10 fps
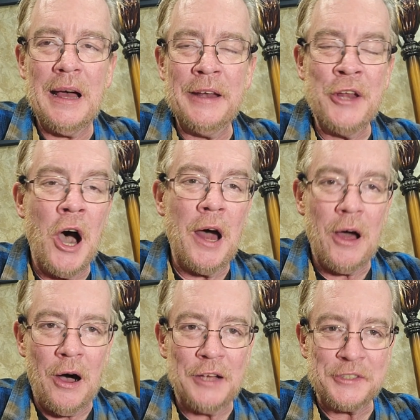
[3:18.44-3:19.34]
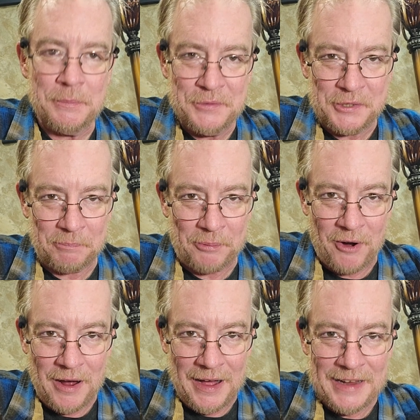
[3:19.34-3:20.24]
a not awesome
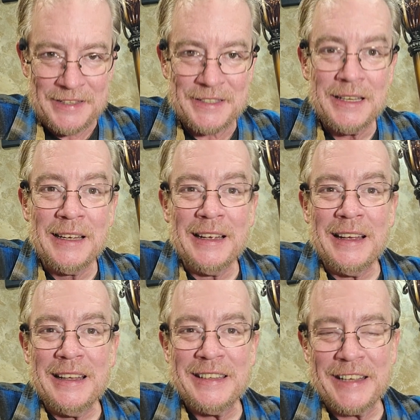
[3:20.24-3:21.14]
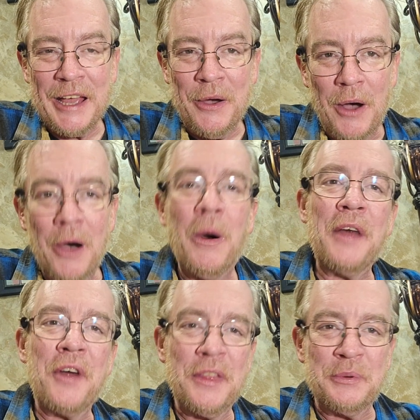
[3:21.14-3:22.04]
surprise to go, oh,
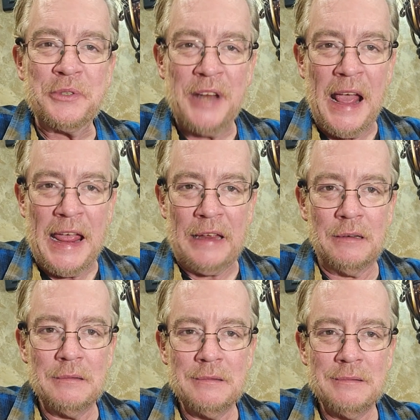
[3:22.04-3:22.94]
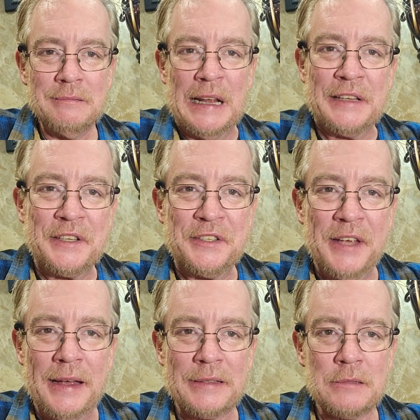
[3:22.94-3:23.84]
I thought this was an 8 and it's a
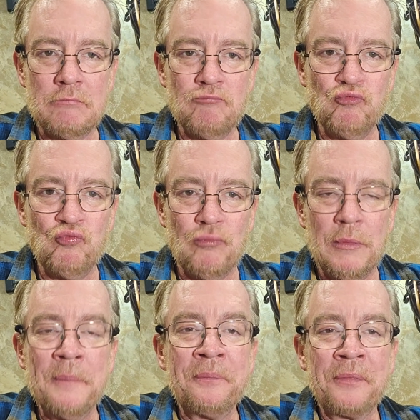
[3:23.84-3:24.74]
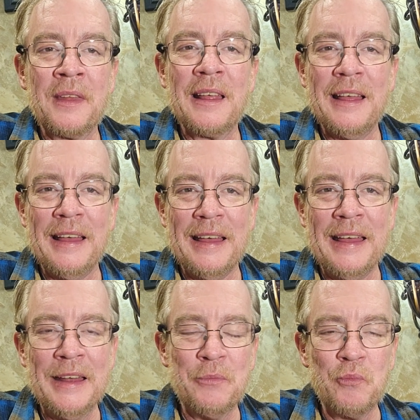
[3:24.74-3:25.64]
6.
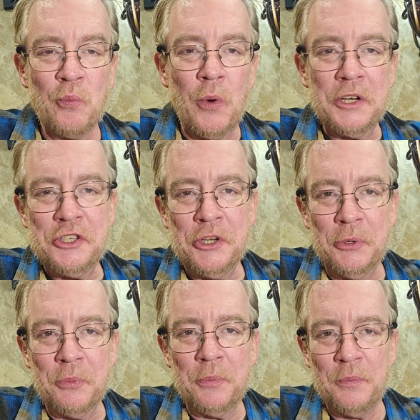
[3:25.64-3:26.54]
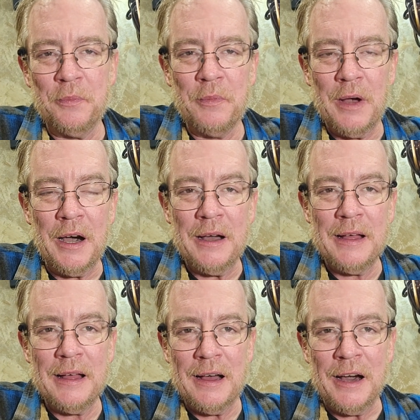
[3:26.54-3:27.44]
And once you
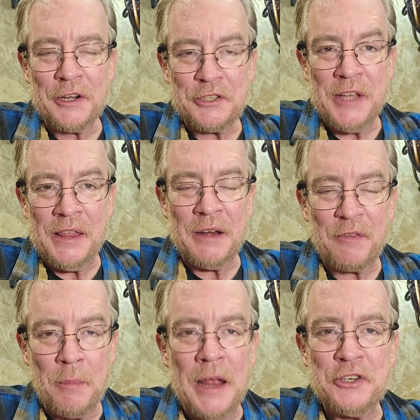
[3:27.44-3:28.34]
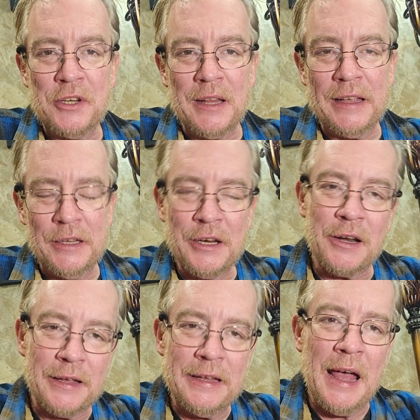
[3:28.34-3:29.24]
understand the information, like, you're
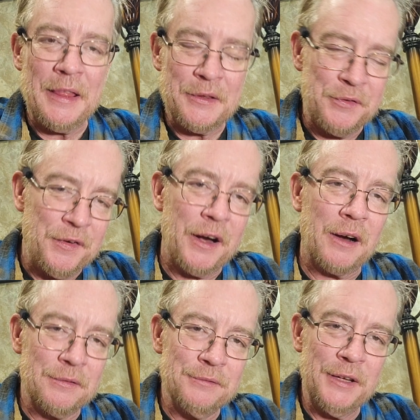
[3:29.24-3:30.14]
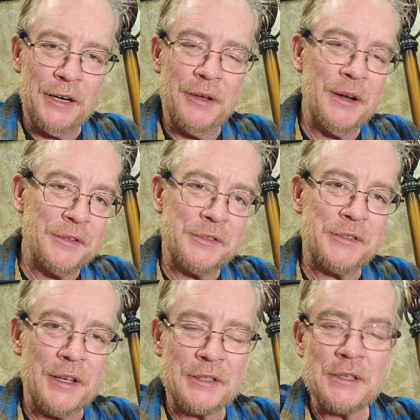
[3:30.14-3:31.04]
like, yeah, that's fair. It is a
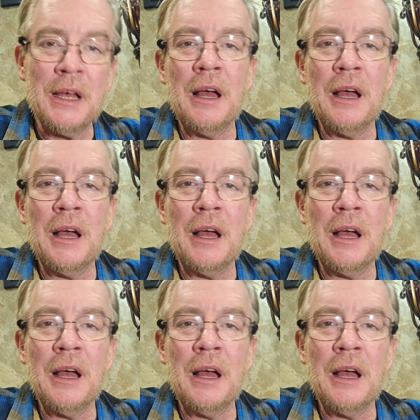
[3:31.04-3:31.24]
6.